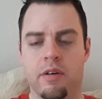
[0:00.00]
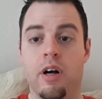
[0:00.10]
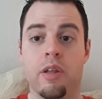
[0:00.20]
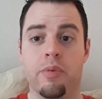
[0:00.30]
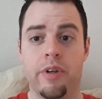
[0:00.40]

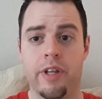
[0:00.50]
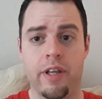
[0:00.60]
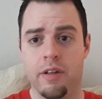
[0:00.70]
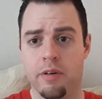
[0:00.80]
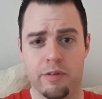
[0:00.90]
all in one
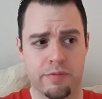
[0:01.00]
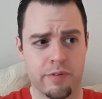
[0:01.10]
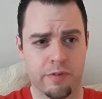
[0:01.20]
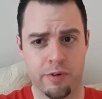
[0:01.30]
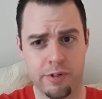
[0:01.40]
day. No,
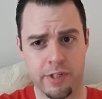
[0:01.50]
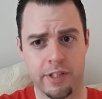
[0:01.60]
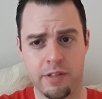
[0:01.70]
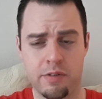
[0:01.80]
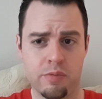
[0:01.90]
of course not.
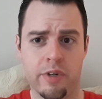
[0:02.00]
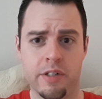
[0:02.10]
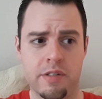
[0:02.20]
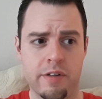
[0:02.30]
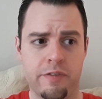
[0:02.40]
That's too much.